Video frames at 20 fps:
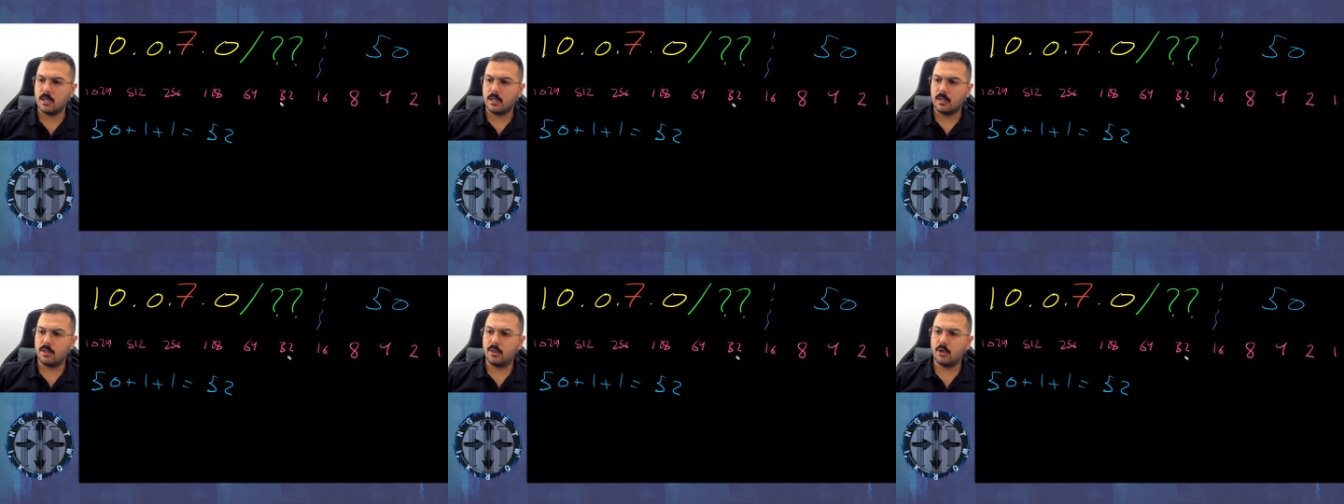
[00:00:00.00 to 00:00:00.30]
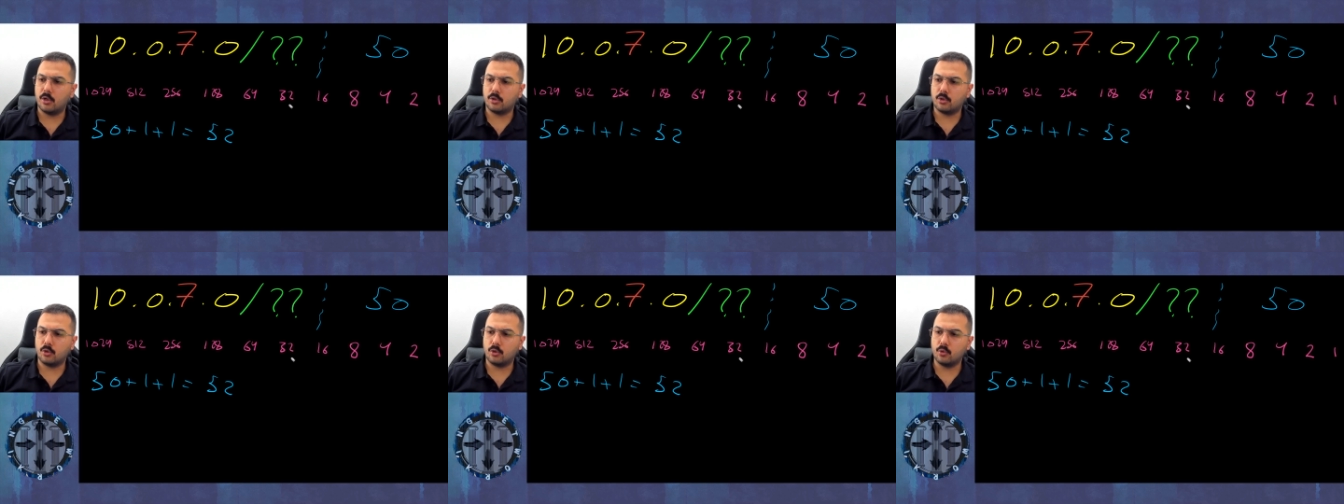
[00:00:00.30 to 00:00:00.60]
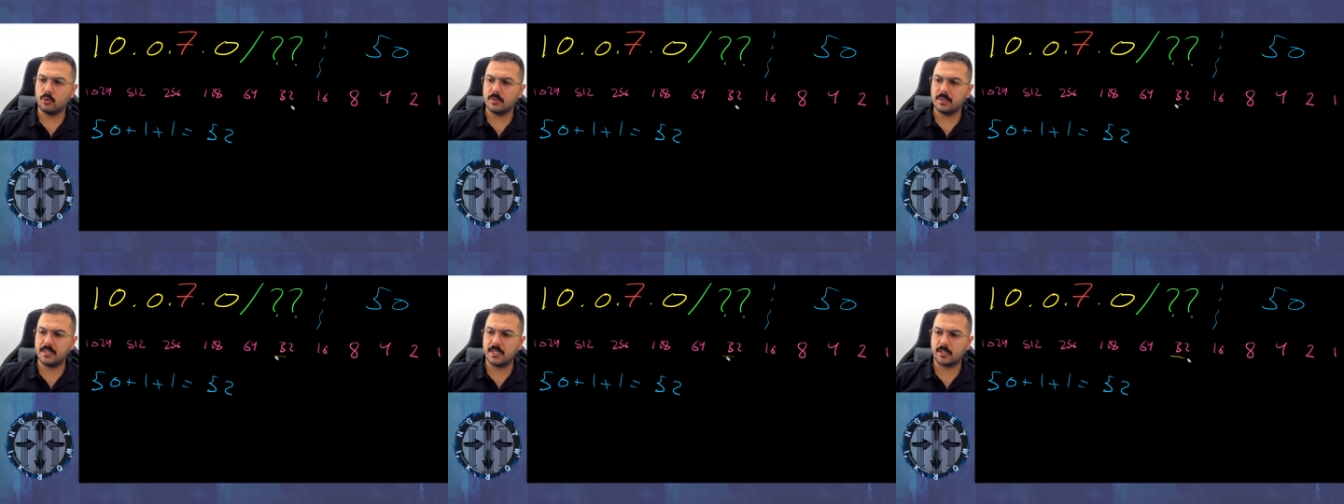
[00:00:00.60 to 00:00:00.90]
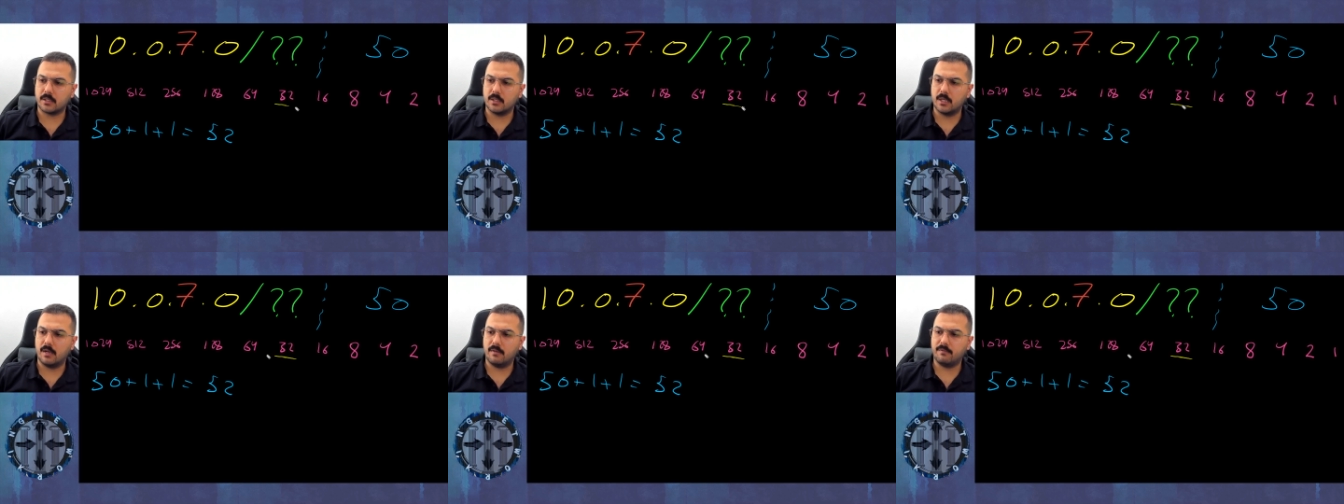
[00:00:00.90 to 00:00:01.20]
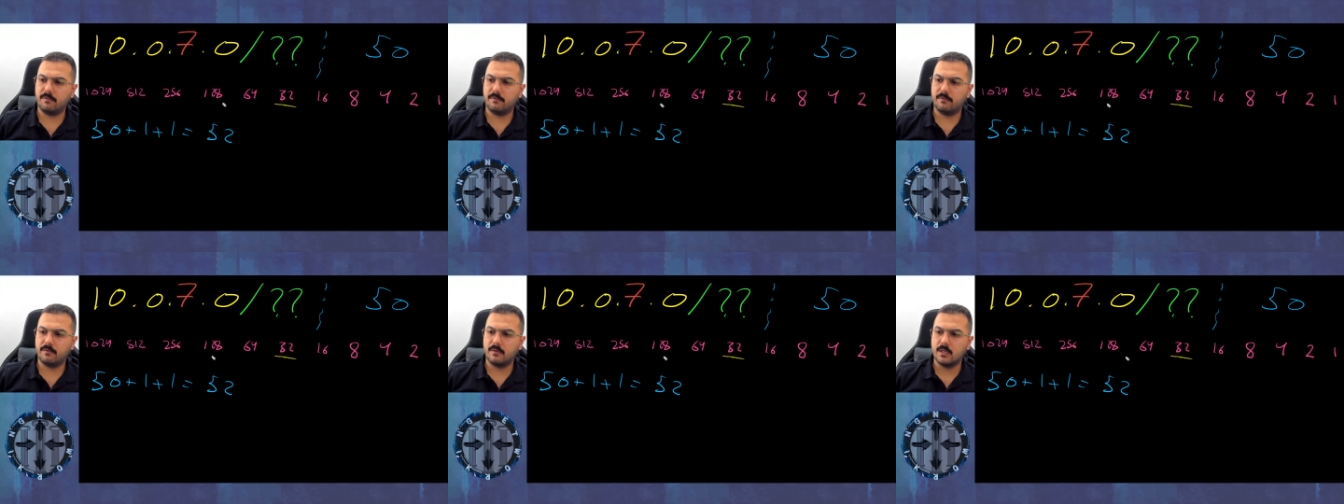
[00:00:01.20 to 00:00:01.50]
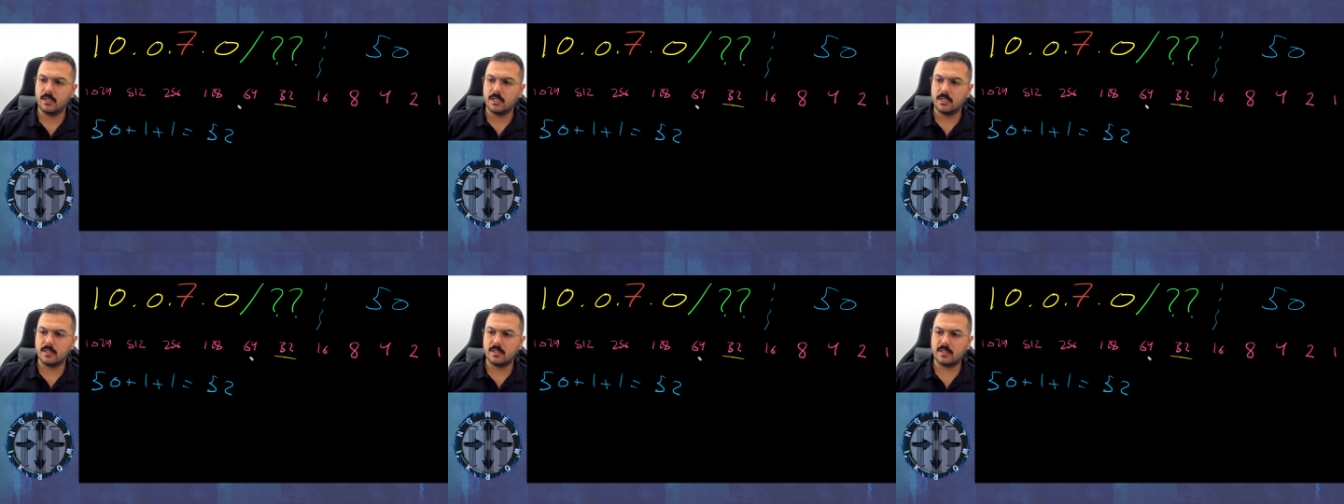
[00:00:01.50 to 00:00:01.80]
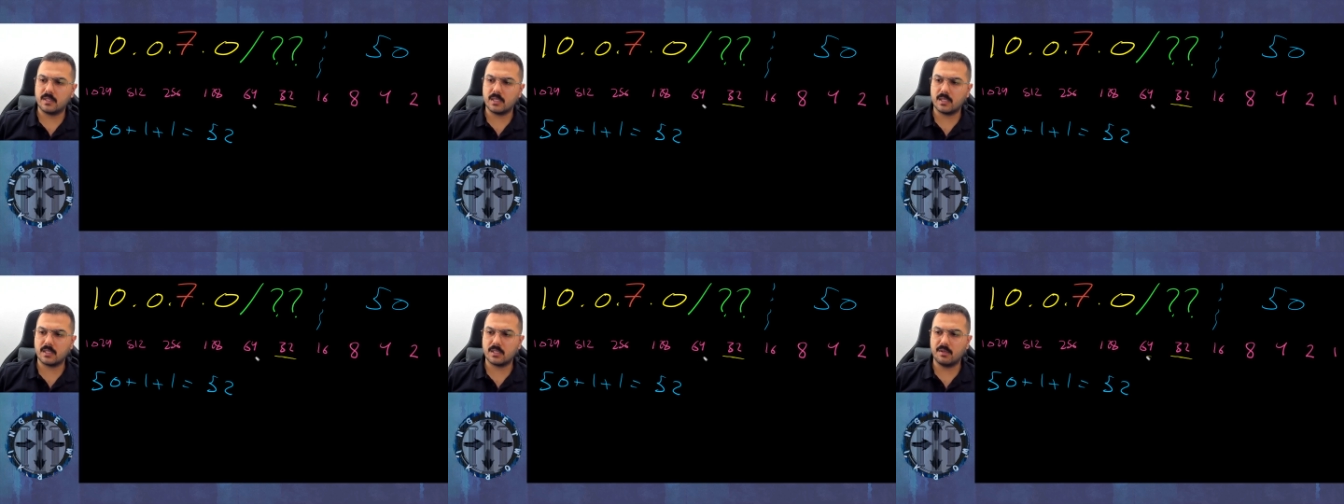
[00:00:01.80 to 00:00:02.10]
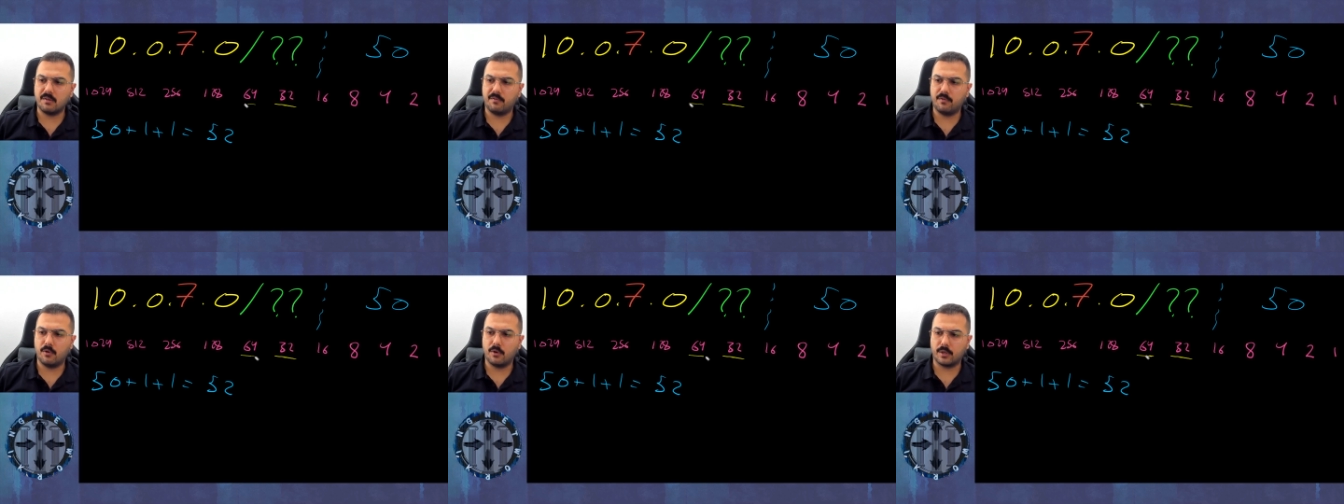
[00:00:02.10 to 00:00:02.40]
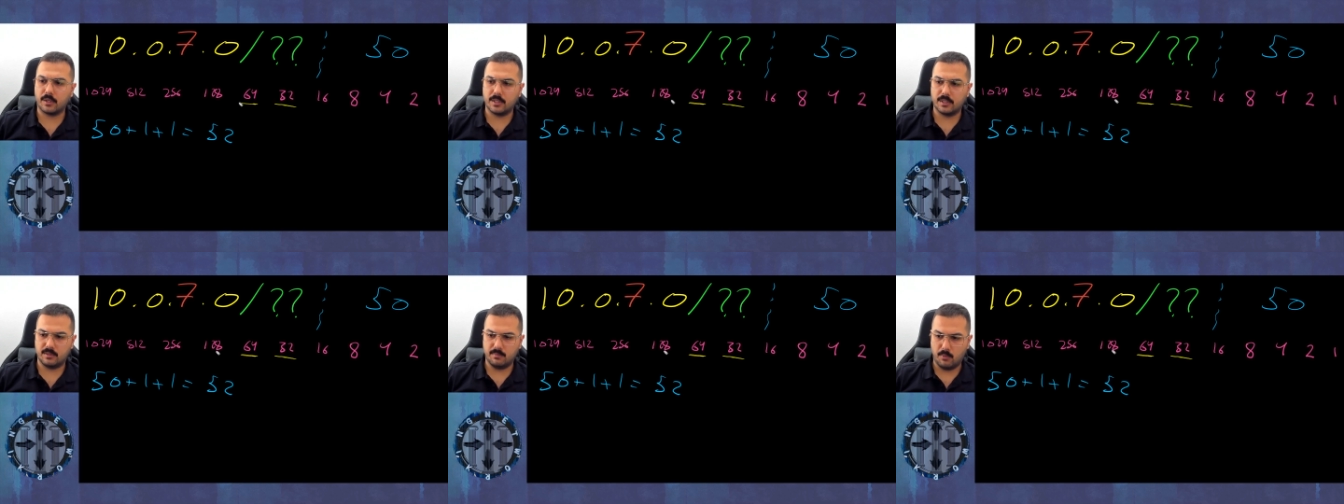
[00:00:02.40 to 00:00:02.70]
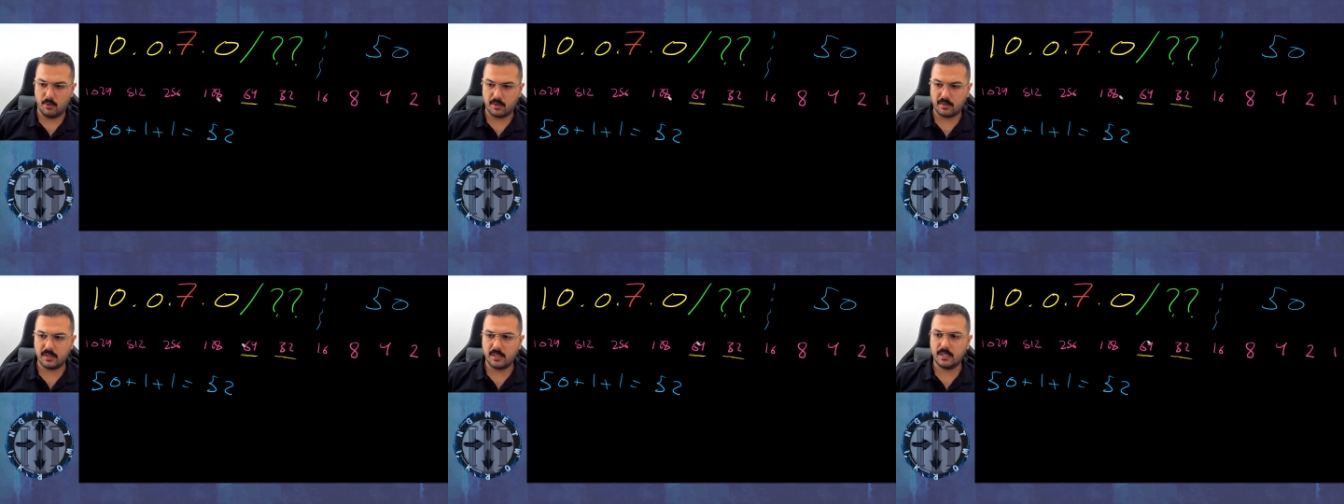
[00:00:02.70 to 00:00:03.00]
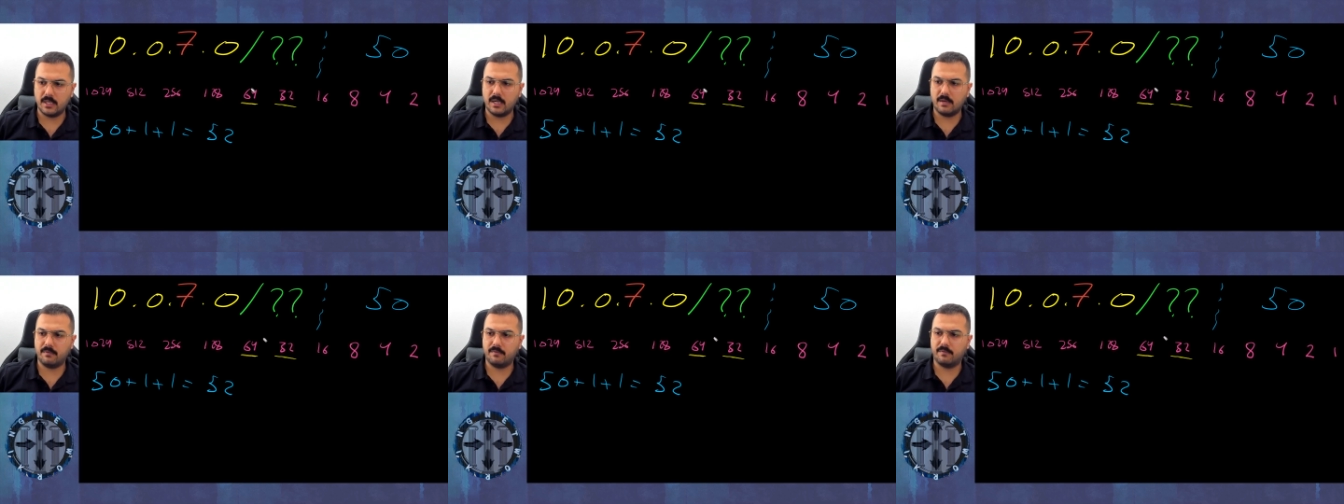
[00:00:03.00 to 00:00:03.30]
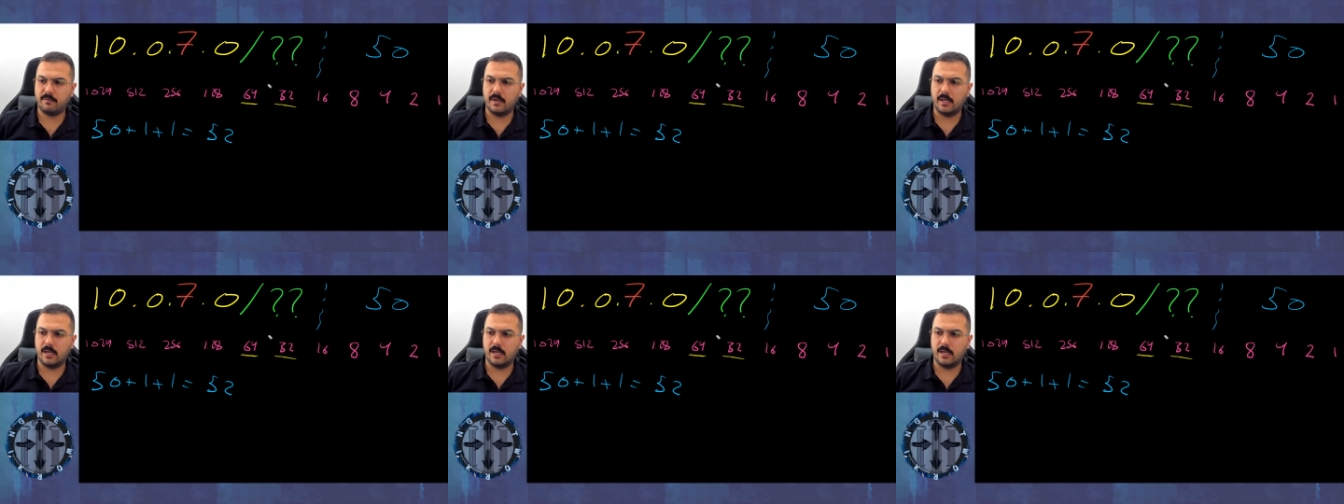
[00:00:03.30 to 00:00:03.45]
32 is not enough. 64 is more than enough.